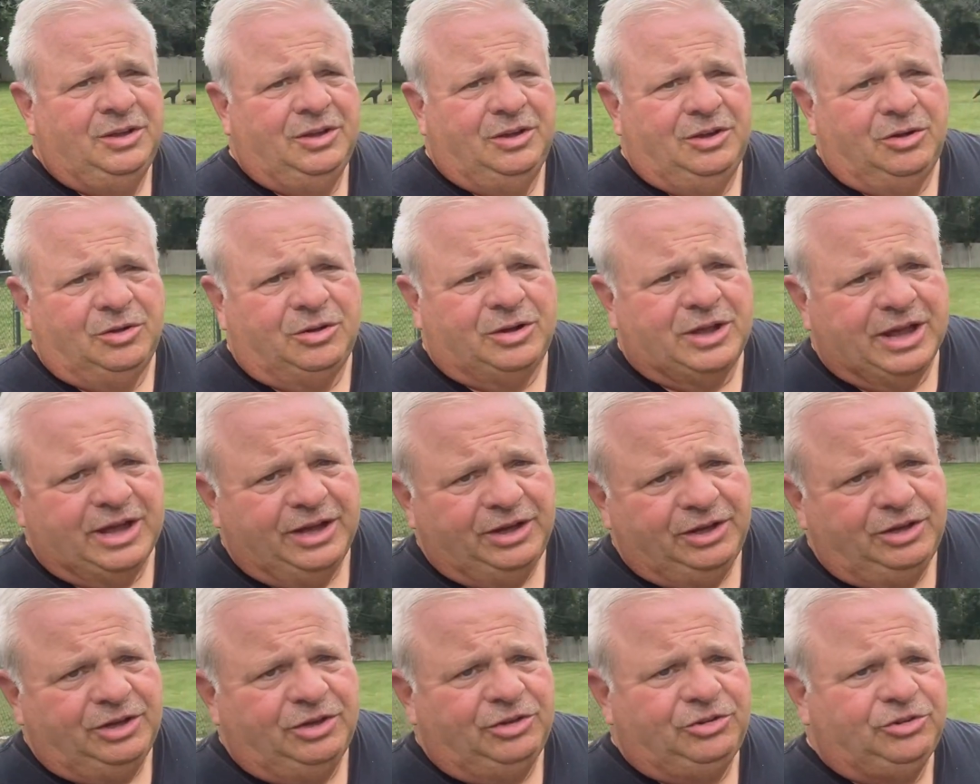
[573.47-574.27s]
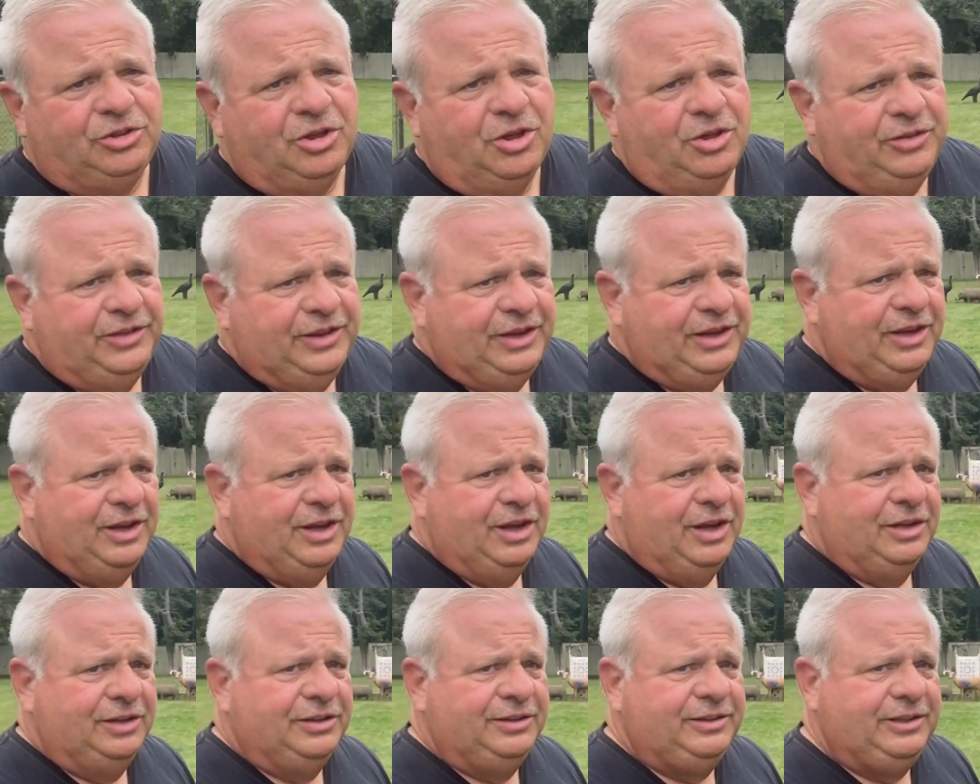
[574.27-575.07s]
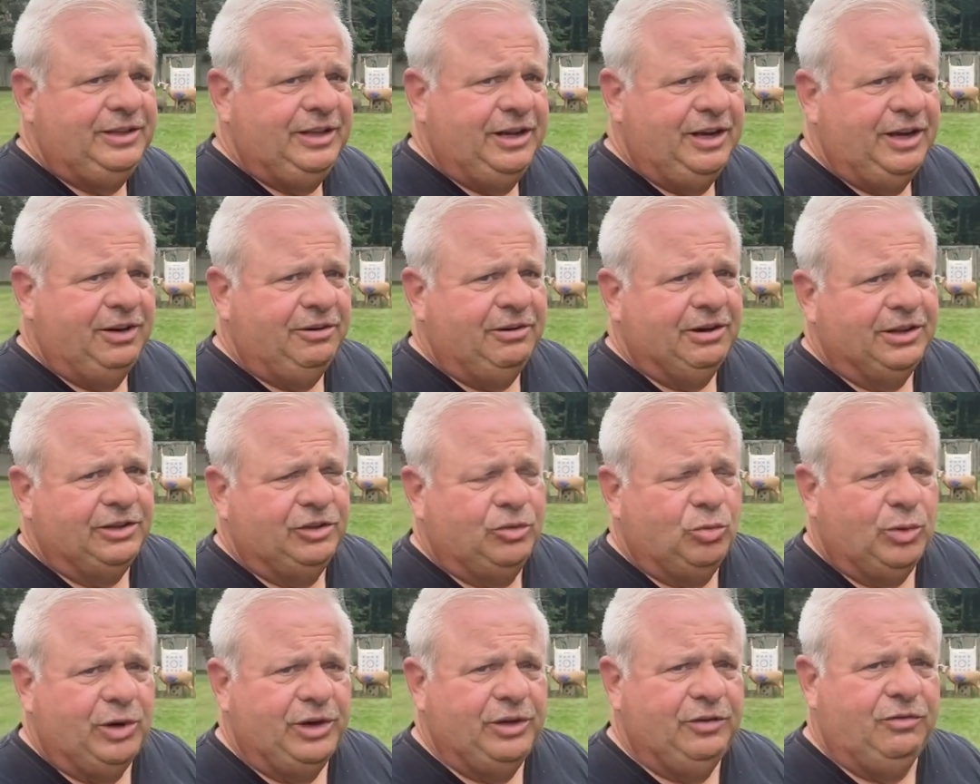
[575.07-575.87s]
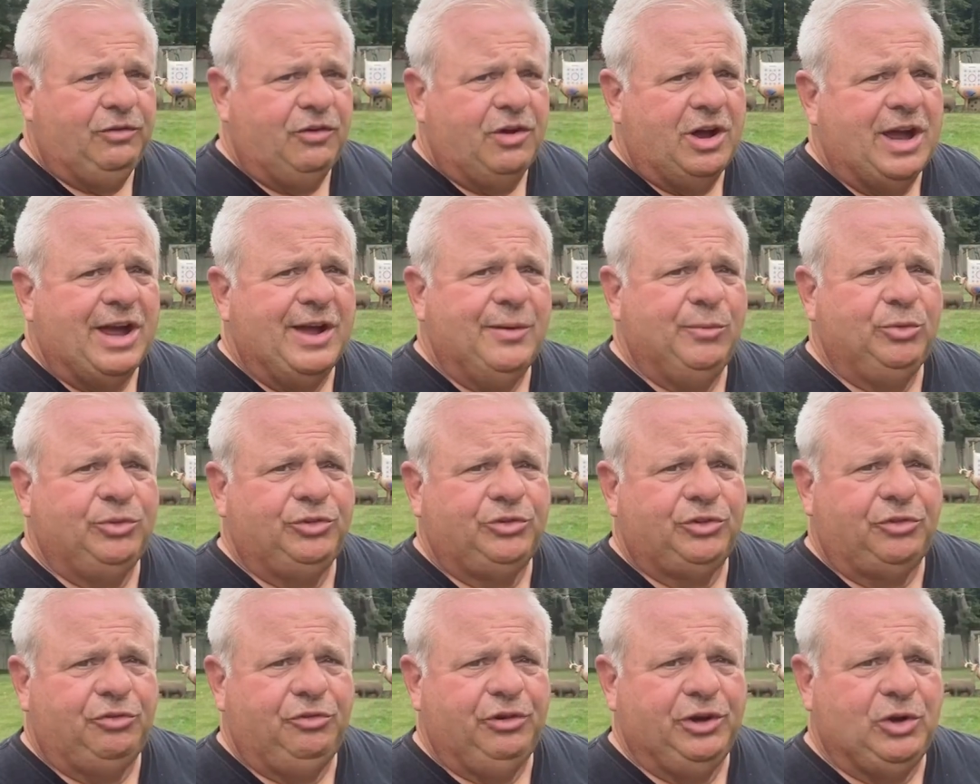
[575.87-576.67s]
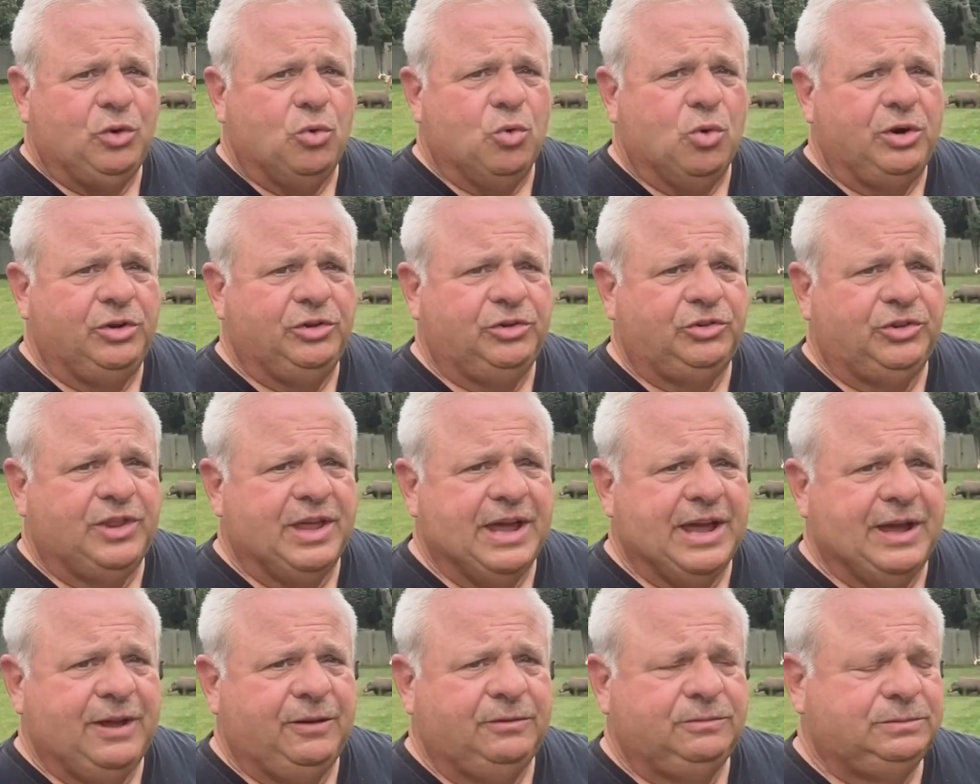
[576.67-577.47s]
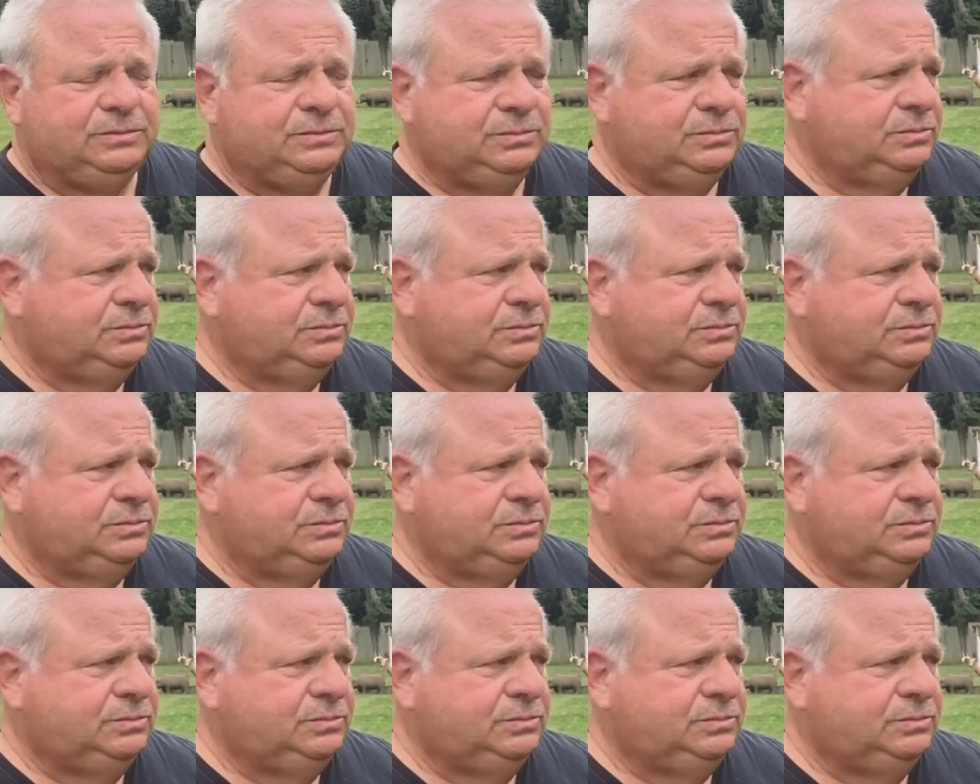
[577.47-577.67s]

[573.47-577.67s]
Okay, so the deer at 25 was 3/4 down.